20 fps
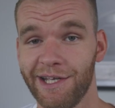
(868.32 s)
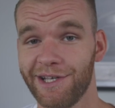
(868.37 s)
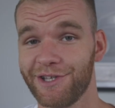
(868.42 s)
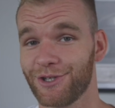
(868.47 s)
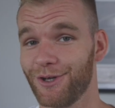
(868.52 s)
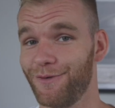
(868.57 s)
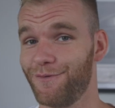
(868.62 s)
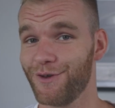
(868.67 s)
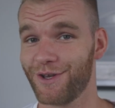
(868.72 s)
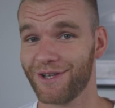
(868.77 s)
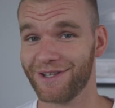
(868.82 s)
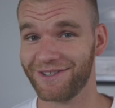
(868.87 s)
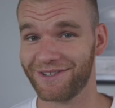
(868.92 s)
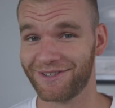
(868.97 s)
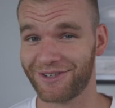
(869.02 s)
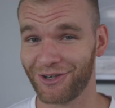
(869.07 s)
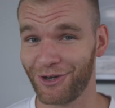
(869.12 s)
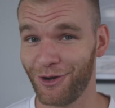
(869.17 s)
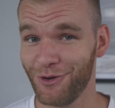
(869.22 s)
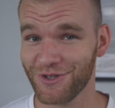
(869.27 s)
So if you can
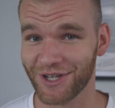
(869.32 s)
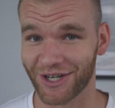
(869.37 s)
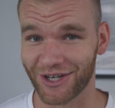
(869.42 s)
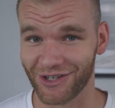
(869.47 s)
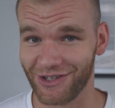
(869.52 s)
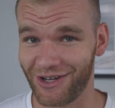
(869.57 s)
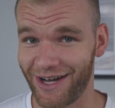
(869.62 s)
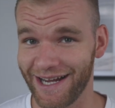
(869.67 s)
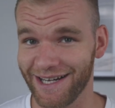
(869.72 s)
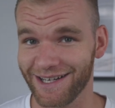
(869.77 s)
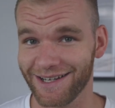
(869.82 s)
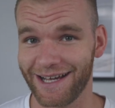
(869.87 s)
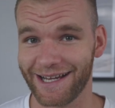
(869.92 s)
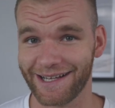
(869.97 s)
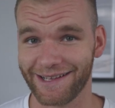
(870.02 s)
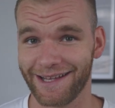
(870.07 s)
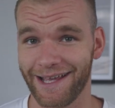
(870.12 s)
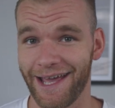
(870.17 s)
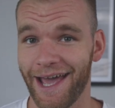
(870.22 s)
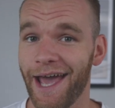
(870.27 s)
close a client
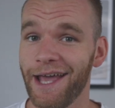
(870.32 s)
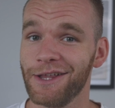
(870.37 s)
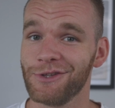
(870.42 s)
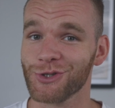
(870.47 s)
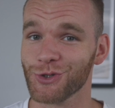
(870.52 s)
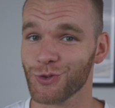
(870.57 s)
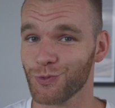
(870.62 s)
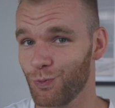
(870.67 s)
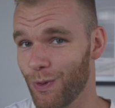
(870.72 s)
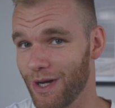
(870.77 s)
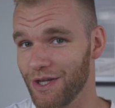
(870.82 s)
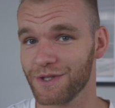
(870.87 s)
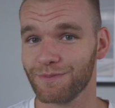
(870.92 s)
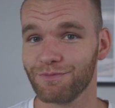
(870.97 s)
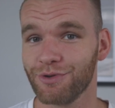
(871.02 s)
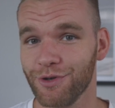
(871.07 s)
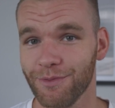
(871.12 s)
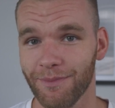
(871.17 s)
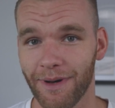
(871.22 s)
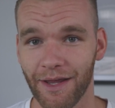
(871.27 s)
like that just once
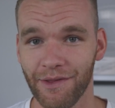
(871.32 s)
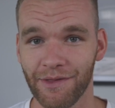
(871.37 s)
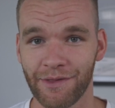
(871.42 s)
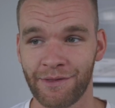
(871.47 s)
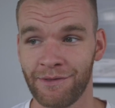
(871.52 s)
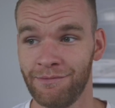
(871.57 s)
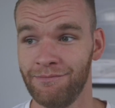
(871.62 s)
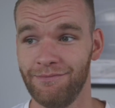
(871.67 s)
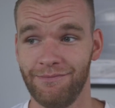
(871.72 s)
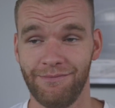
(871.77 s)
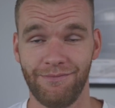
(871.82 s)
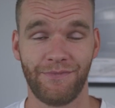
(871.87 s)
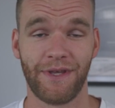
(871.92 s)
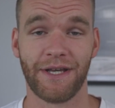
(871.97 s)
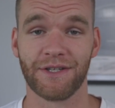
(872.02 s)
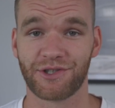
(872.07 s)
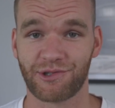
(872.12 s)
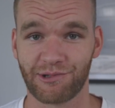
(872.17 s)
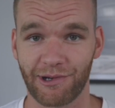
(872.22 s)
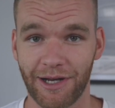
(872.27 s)
per month,
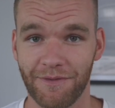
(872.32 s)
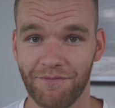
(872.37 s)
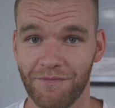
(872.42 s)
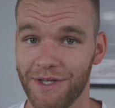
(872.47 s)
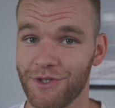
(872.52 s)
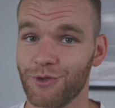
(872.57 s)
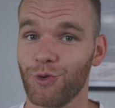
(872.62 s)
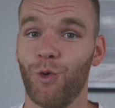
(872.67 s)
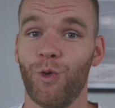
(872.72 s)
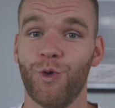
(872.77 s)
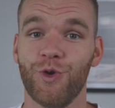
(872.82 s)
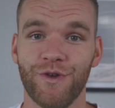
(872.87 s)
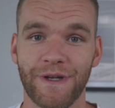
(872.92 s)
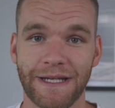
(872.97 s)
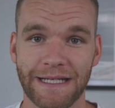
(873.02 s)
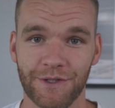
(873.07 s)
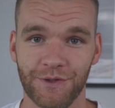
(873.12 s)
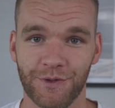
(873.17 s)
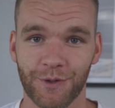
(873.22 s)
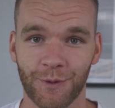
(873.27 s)
that's great. That's all you need
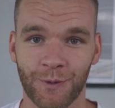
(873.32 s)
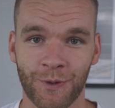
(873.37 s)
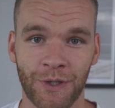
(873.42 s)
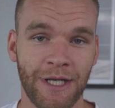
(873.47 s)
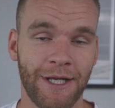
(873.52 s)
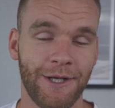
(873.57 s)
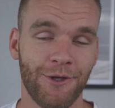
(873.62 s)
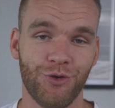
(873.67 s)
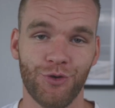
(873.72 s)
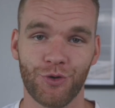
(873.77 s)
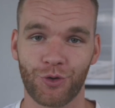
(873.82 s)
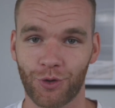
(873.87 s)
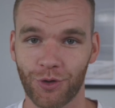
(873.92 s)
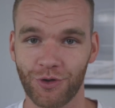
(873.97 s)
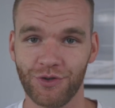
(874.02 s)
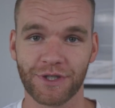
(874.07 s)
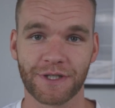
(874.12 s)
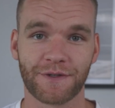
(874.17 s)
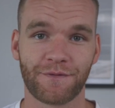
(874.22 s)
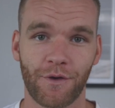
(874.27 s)
to do. You could
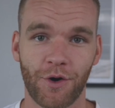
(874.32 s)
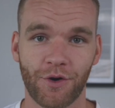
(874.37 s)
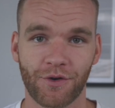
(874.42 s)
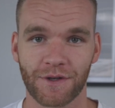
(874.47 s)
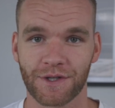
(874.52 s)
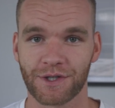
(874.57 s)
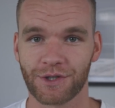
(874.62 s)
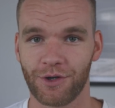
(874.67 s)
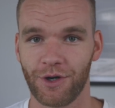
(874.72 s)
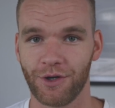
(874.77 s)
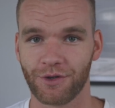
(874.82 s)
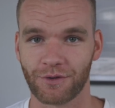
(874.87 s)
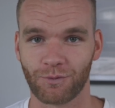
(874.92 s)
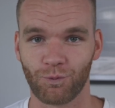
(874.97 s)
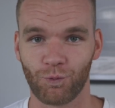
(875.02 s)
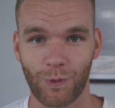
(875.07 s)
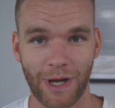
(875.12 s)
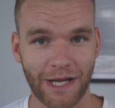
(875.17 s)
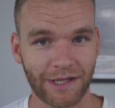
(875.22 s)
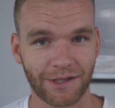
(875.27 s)
just focus
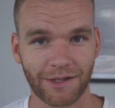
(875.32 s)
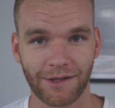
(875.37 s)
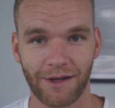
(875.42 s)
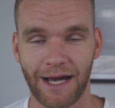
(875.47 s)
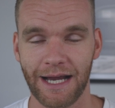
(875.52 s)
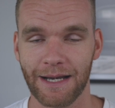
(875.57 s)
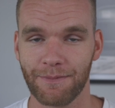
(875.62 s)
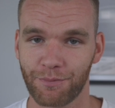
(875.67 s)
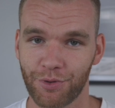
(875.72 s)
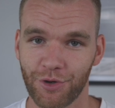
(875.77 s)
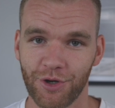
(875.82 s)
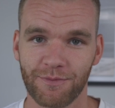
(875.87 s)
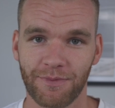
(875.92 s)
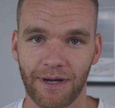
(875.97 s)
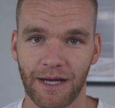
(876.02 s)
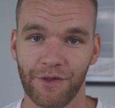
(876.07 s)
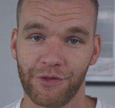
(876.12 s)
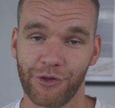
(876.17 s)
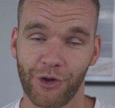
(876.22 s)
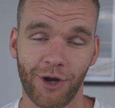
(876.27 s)
on one client per
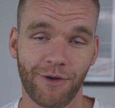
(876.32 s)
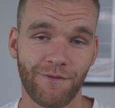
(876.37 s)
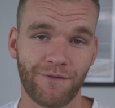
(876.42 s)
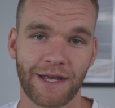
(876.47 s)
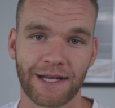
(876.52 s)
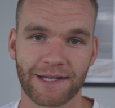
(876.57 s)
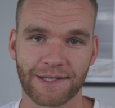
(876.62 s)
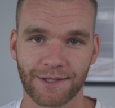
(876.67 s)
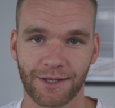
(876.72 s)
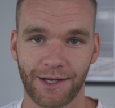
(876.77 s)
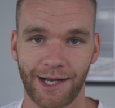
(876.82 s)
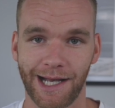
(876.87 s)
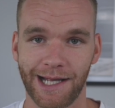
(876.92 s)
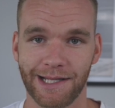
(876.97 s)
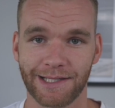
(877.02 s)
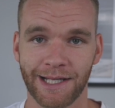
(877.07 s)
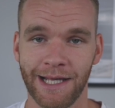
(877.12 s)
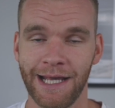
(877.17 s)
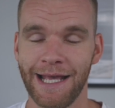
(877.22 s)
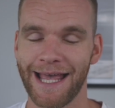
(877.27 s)
month of that
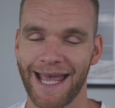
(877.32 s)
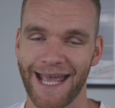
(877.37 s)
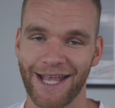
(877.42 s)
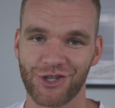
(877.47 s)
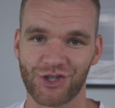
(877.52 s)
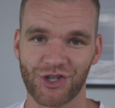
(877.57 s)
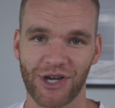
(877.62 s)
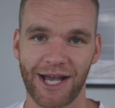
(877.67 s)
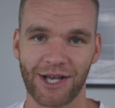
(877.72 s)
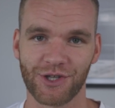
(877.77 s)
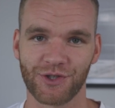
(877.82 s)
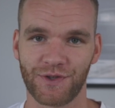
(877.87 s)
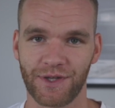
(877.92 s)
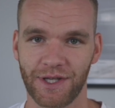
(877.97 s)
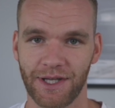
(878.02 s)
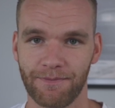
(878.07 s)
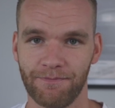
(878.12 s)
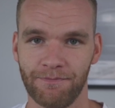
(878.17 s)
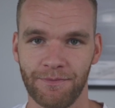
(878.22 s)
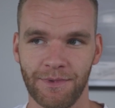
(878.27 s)
size and charge
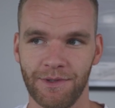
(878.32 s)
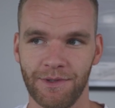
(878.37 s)
them,